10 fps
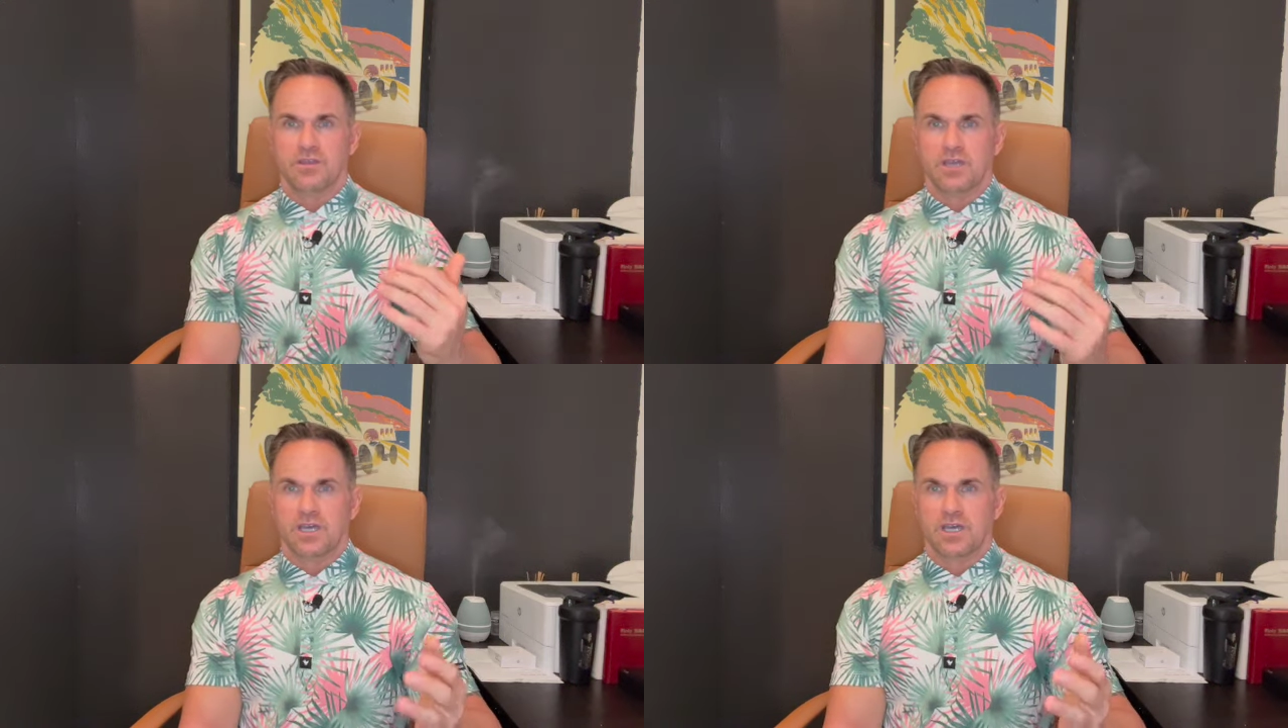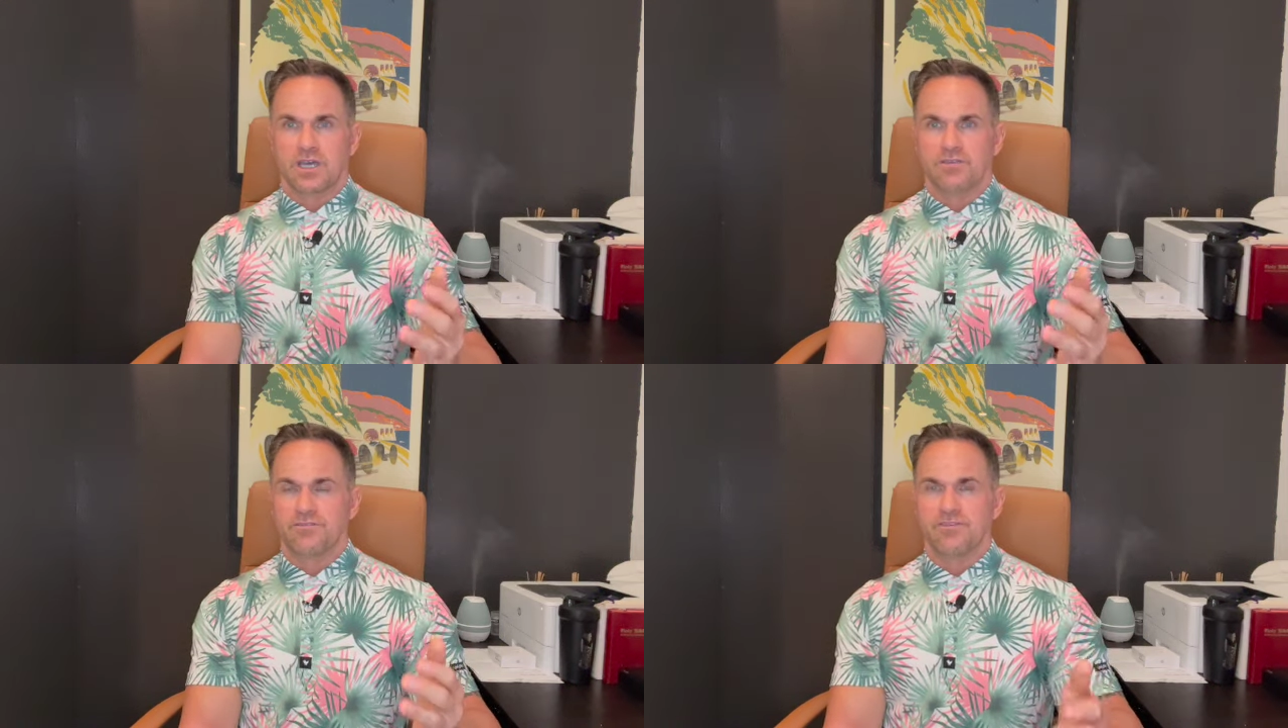
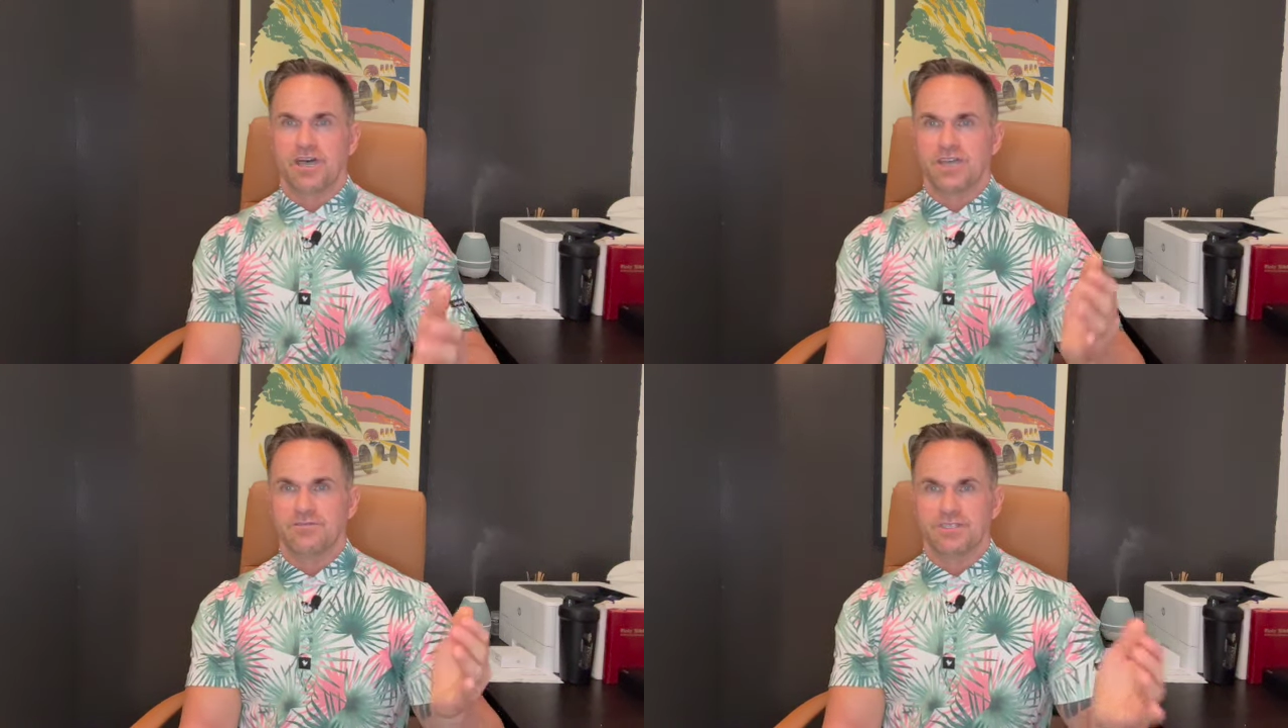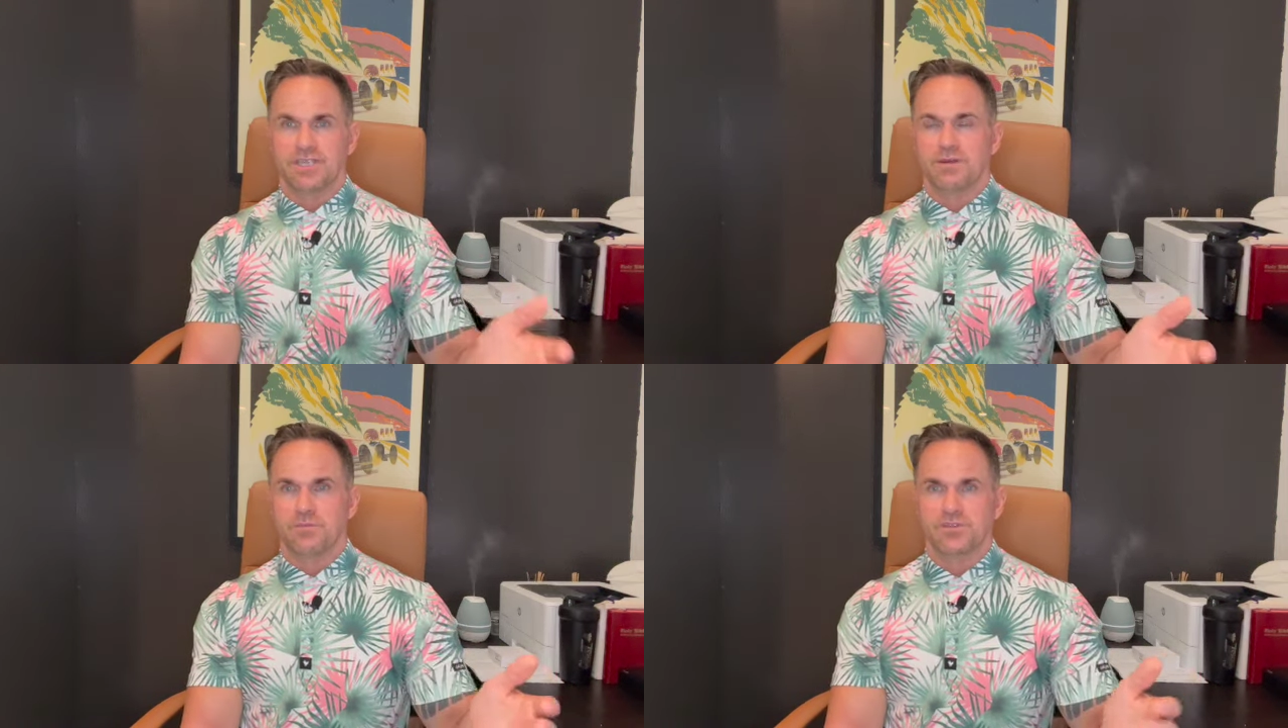5 to
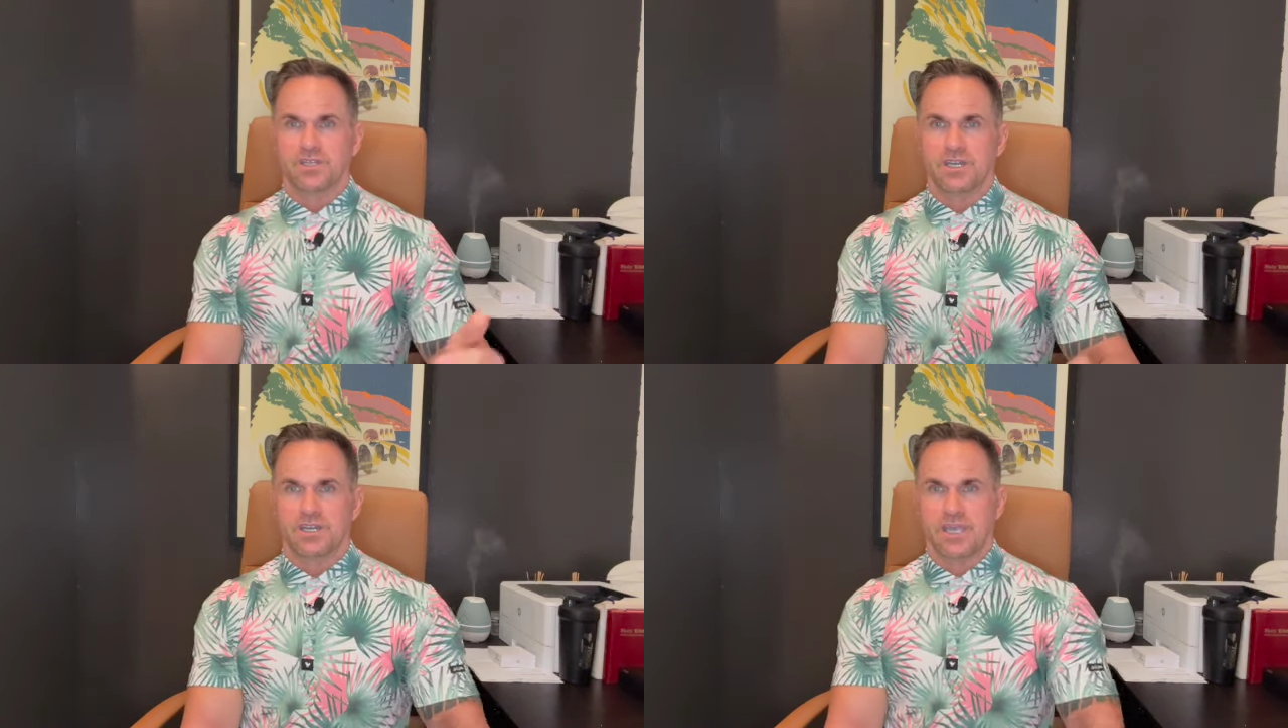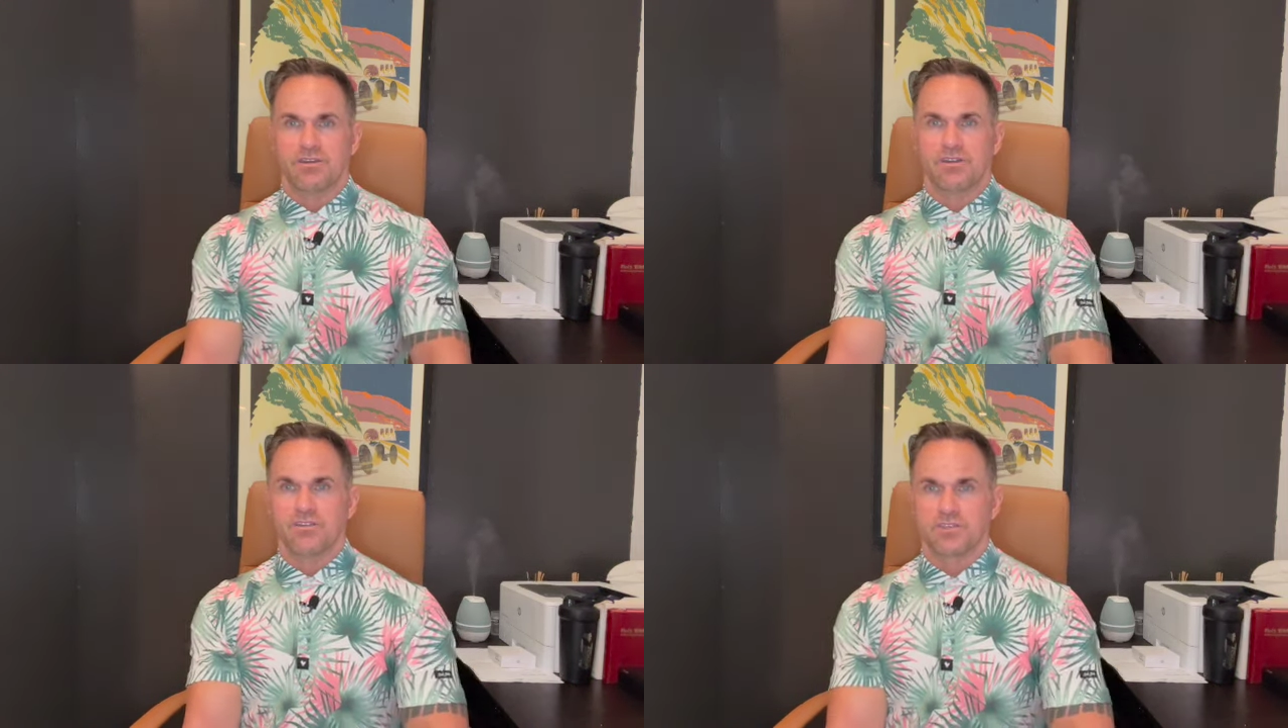10%
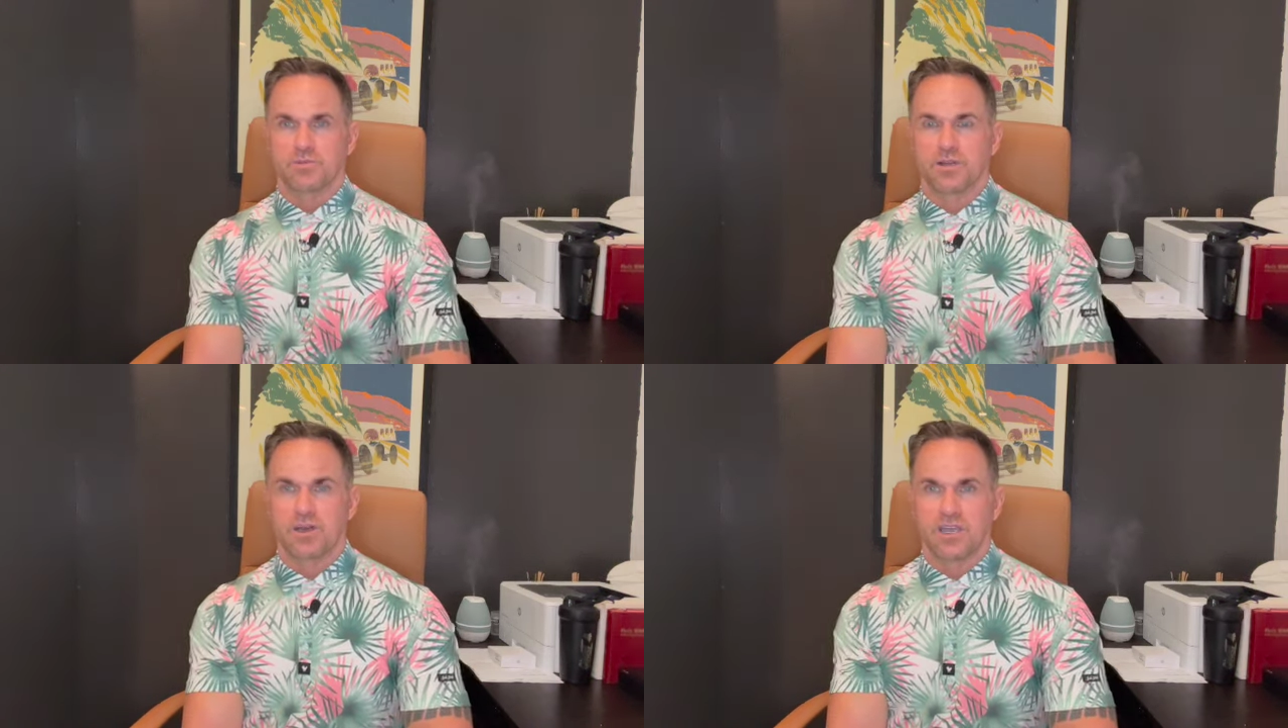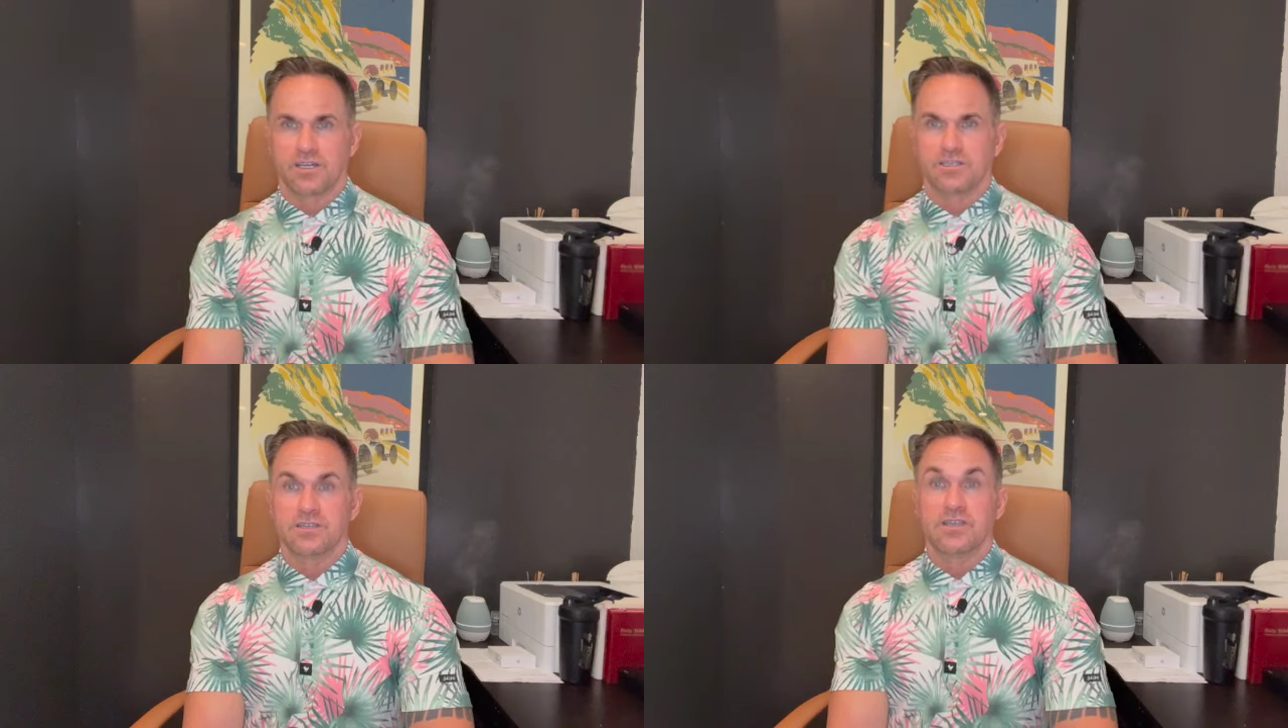down on this
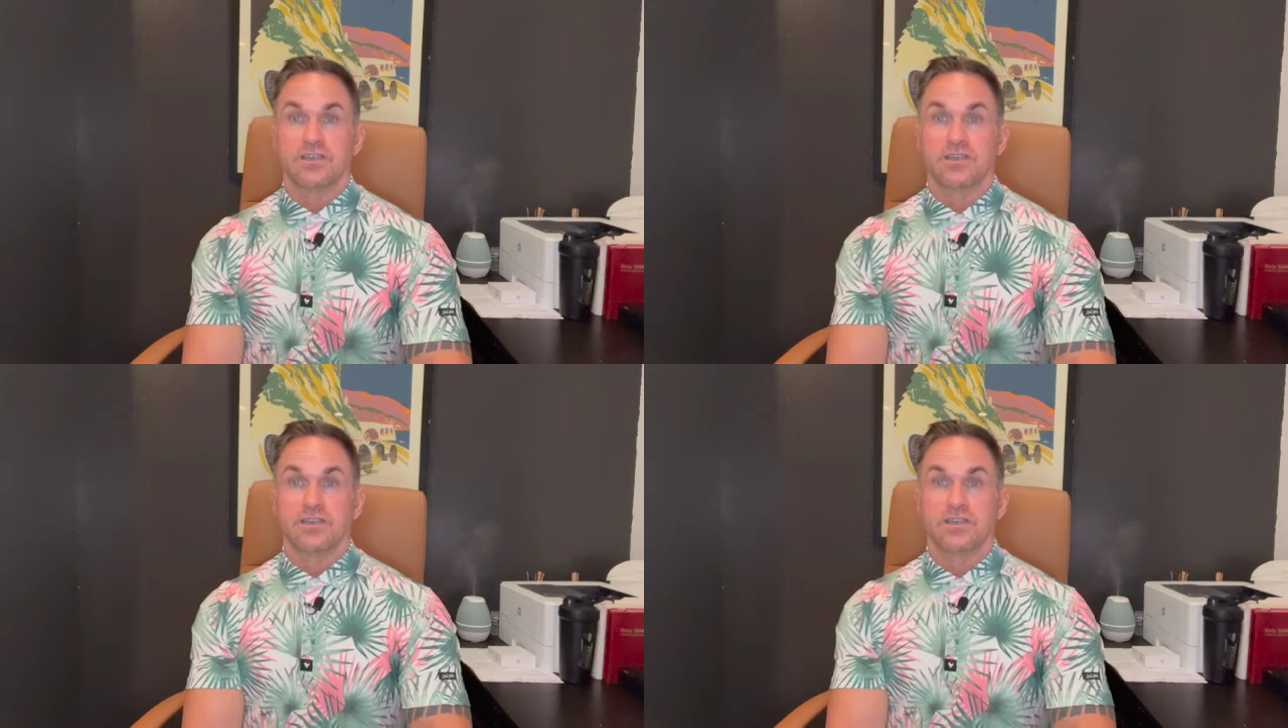product.